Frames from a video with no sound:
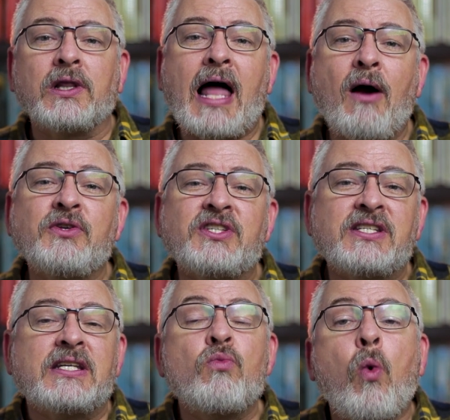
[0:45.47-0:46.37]
allow us to
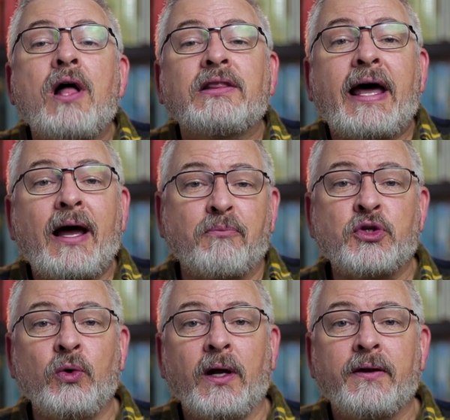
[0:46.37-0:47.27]
see what led up
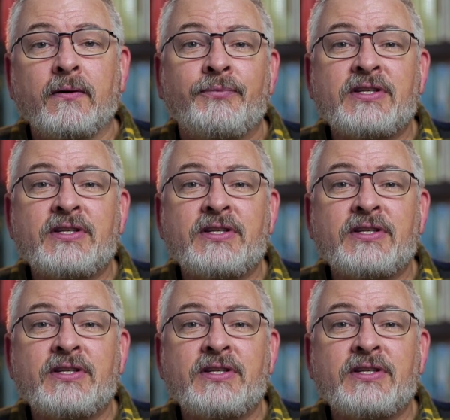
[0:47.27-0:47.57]
to it.